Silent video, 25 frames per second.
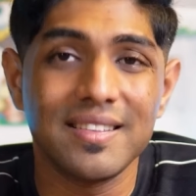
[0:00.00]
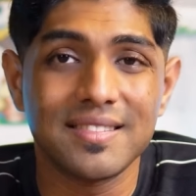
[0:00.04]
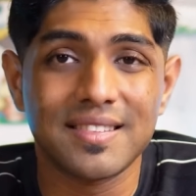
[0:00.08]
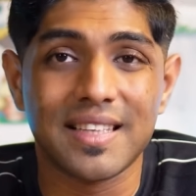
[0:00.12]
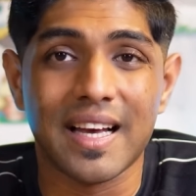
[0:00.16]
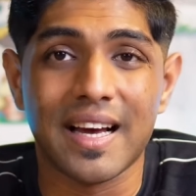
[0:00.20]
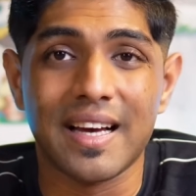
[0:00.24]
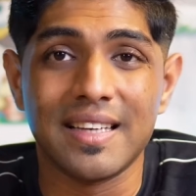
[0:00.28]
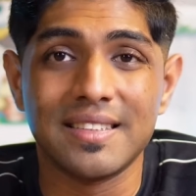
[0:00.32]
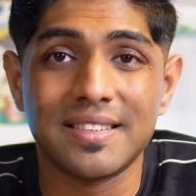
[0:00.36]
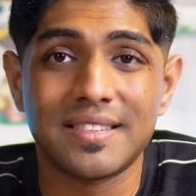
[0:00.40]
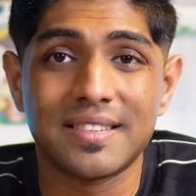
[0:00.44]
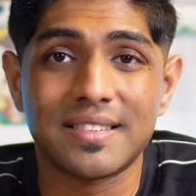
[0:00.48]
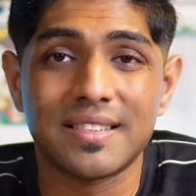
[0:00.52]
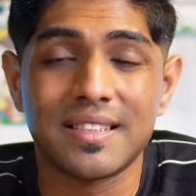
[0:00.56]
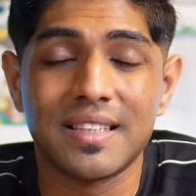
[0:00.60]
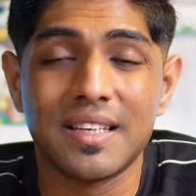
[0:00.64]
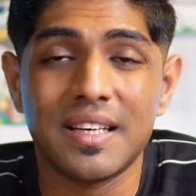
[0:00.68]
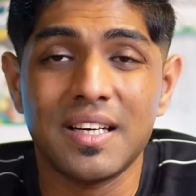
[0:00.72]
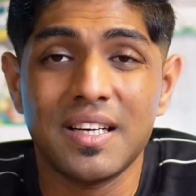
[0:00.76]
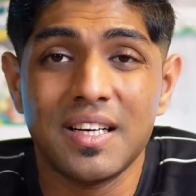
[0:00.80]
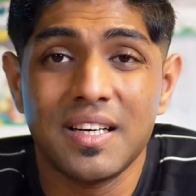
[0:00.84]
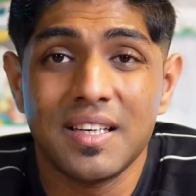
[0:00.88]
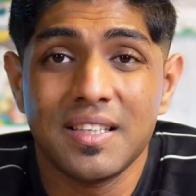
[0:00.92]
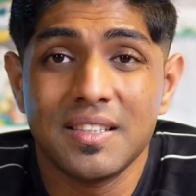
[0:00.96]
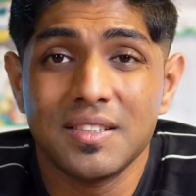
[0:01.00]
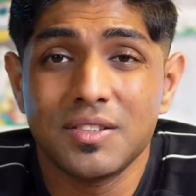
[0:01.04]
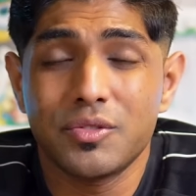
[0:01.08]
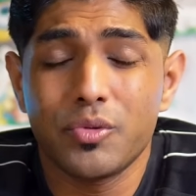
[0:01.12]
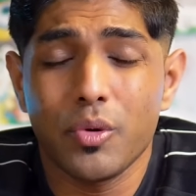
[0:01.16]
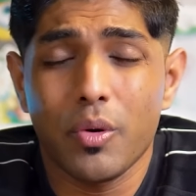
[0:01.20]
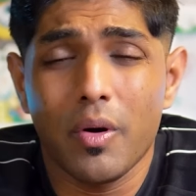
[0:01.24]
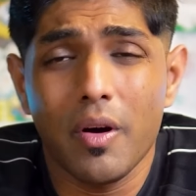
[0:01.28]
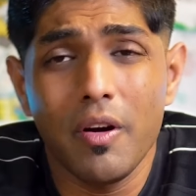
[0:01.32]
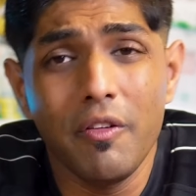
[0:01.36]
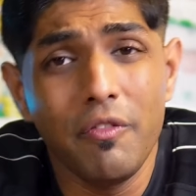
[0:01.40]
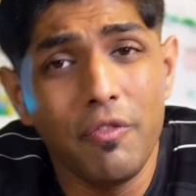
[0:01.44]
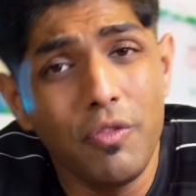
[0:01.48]
How's it guys?
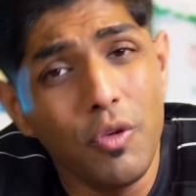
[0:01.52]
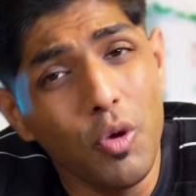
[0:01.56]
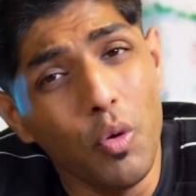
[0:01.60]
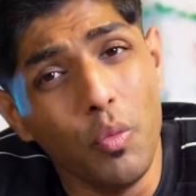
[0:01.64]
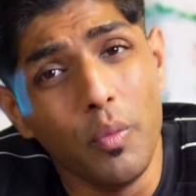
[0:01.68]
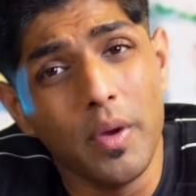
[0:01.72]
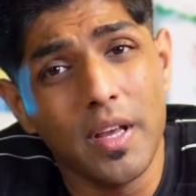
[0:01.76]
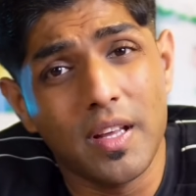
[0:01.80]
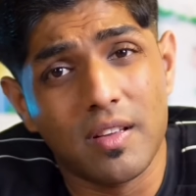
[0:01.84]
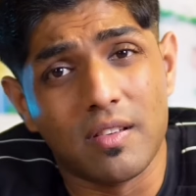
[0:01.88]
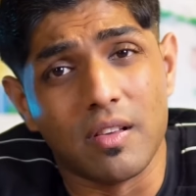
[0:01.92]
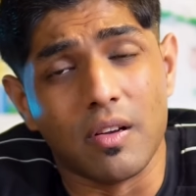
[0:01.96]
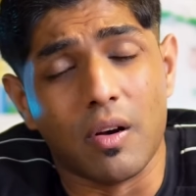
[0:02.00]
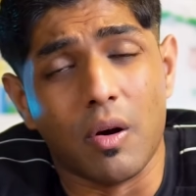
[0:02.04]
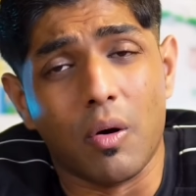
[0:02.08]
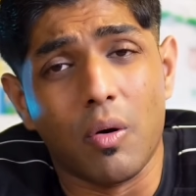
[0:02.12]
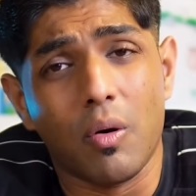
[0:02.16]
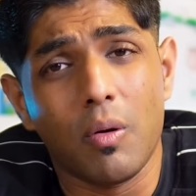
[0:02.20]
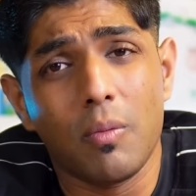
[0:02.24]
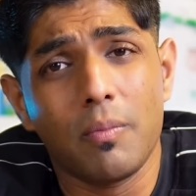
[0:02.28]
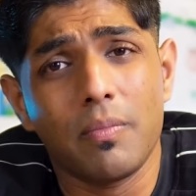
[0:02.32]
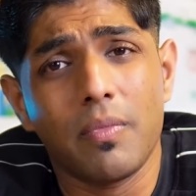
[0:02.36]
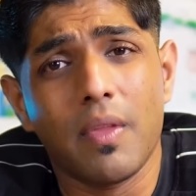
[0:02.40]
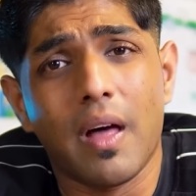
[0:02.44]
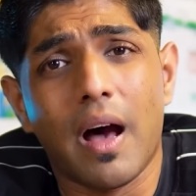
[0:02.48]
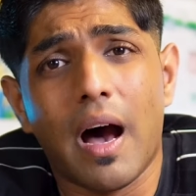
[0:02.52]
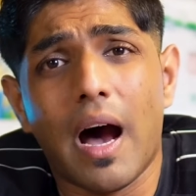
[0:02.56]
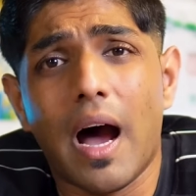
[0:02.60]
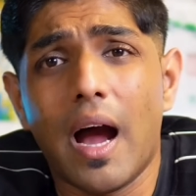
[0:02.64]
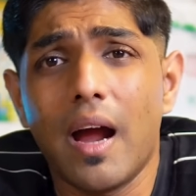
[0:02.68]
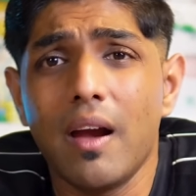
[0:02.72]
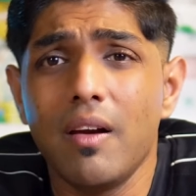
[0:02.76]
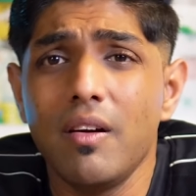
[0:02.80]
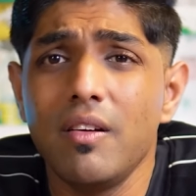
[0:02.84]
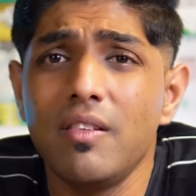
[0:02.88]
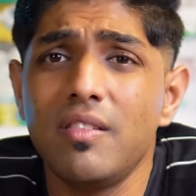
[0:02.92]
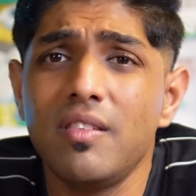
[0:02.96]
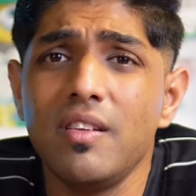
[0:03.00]
So a few weeks ago,
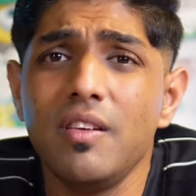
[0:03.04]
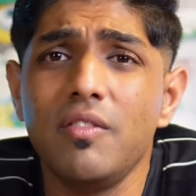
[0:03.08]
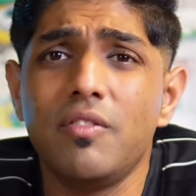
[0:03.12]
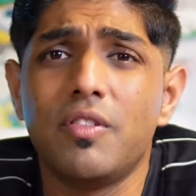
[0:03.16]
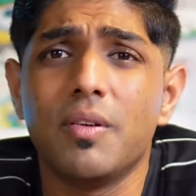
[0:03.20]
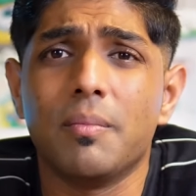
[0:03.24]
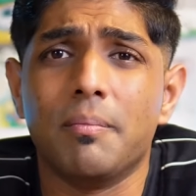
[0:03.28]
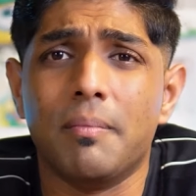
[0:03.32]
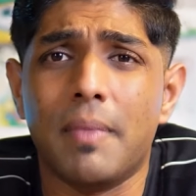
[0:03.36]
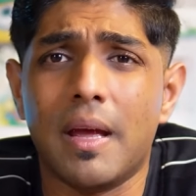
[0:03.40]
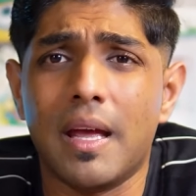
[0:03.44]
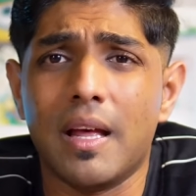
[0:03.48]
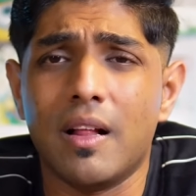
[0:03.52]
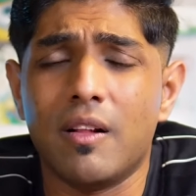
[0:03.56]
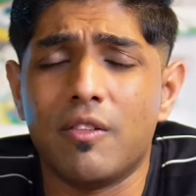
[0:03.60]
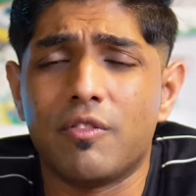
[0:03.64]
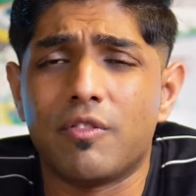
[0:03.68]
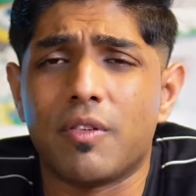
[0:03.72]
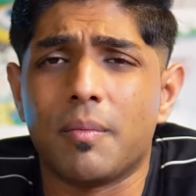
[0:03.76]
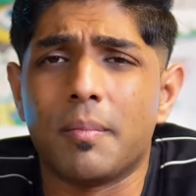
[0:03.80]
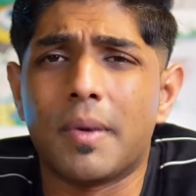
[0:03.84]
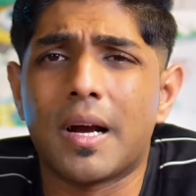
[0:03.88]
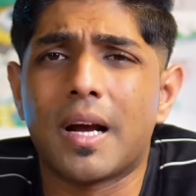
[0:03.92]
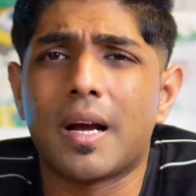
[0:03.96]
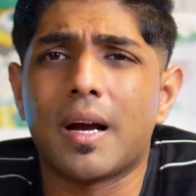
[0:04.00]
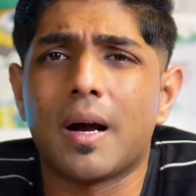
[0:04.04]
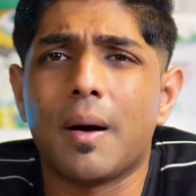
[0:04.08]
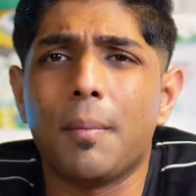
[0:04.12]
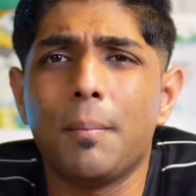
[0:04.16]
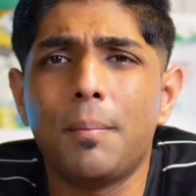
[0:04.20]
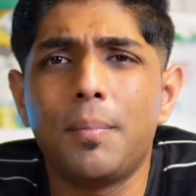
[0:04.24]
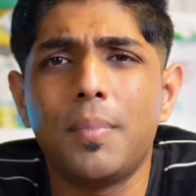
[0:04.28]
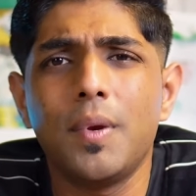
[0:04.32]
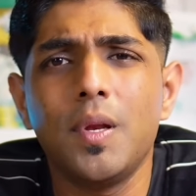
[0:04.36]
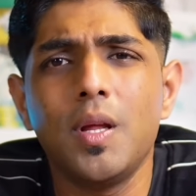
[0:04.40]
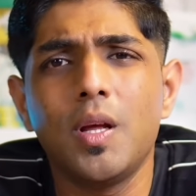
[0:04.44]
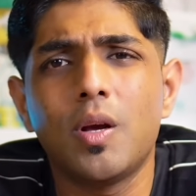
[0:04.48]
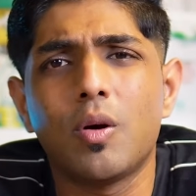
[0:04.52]
I received a mail from a
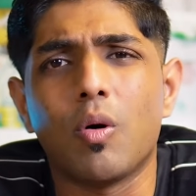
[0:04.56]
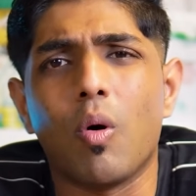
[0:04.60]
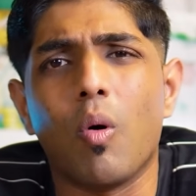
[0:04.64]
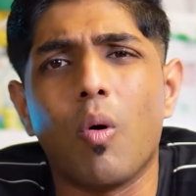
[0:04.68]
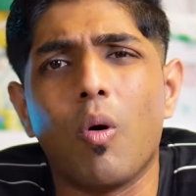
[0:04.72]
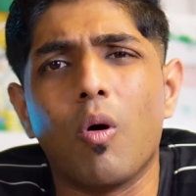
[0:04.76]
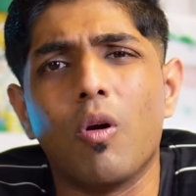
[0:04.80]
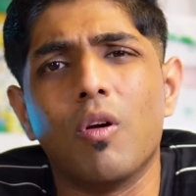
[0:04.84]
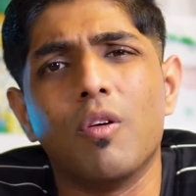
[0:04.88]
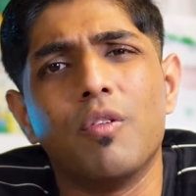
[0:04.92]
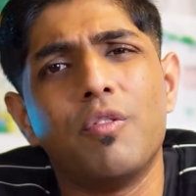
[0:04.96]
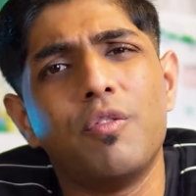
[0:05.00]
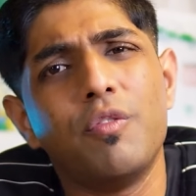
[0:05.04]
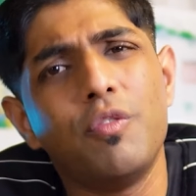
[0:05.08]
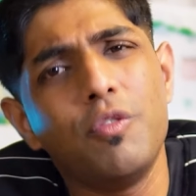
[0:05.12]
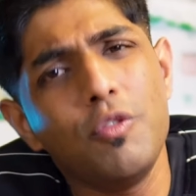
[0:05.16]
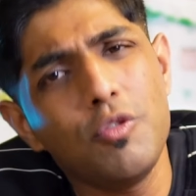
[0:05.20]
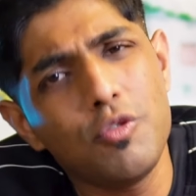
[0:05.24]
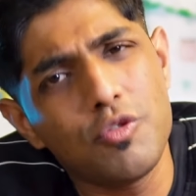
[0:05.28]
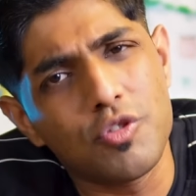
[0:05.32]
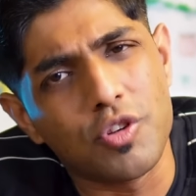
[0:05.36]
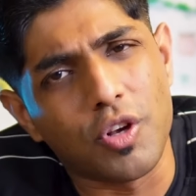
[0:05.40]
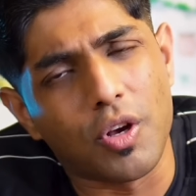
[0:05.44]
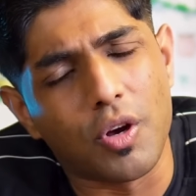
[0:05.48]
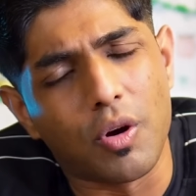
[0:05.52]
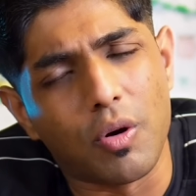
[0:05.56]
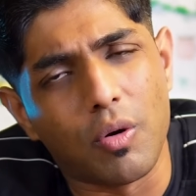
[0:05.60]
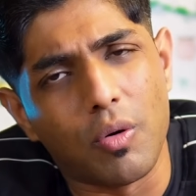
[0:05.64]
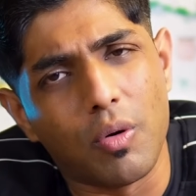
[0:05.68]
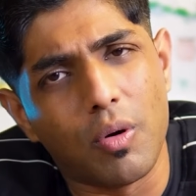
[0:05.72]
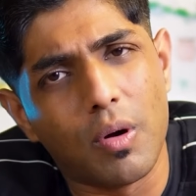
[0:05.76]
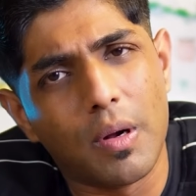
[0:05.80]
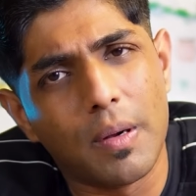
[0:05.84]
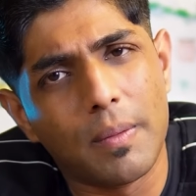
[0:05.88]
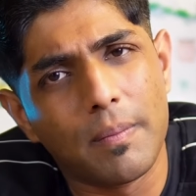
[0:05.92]
company called Futuco.